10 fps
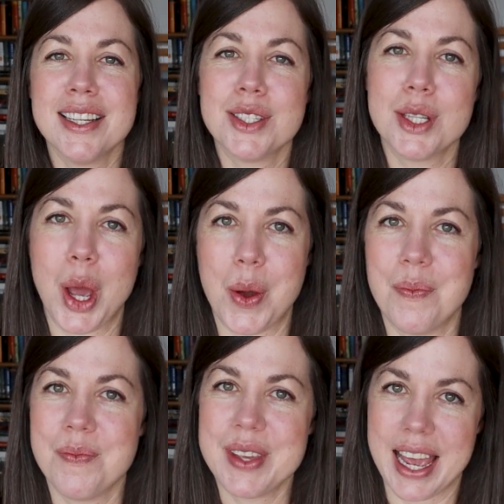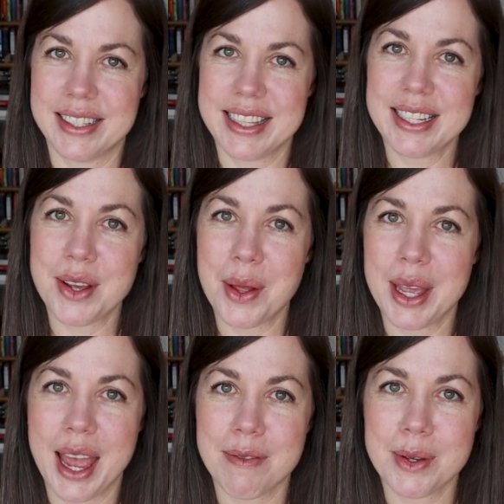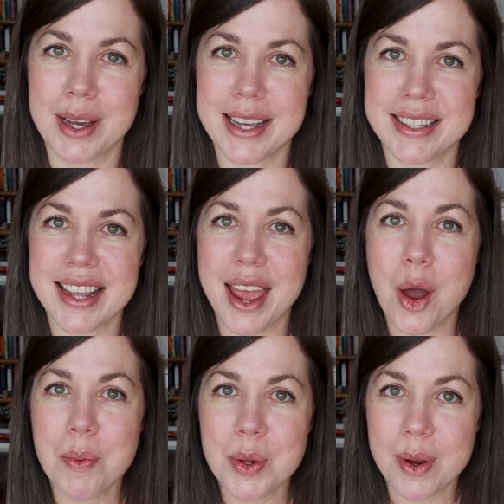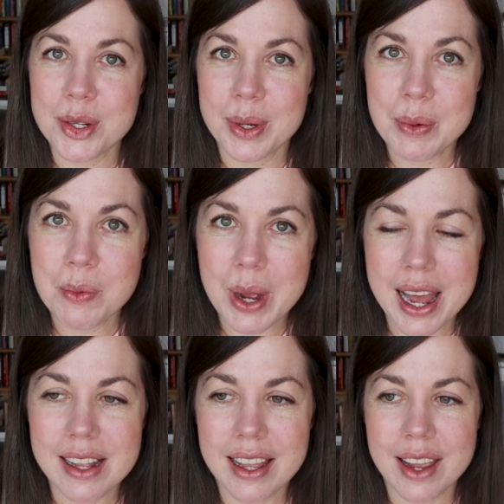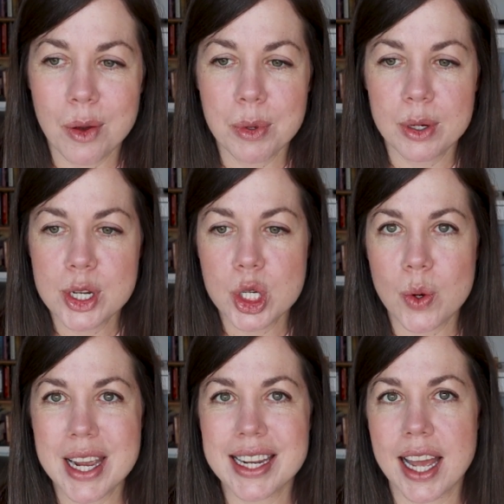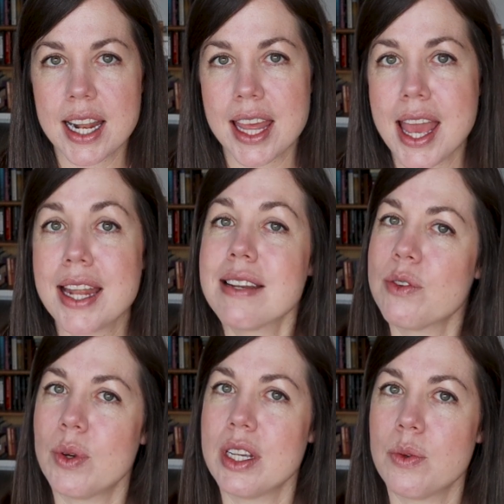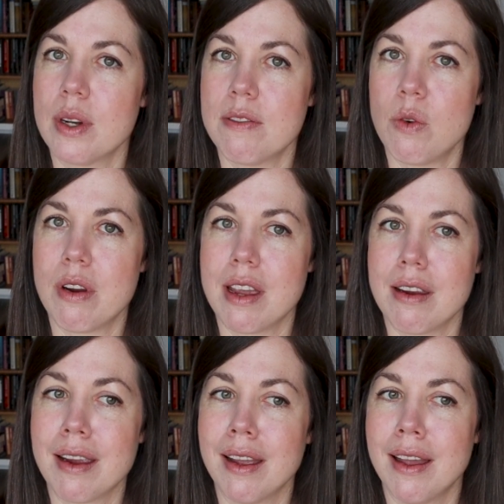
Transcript: So yes, that's all I have, you guys. I hope you are doing well. I hope you're enjoying kind of the end of 2024 here.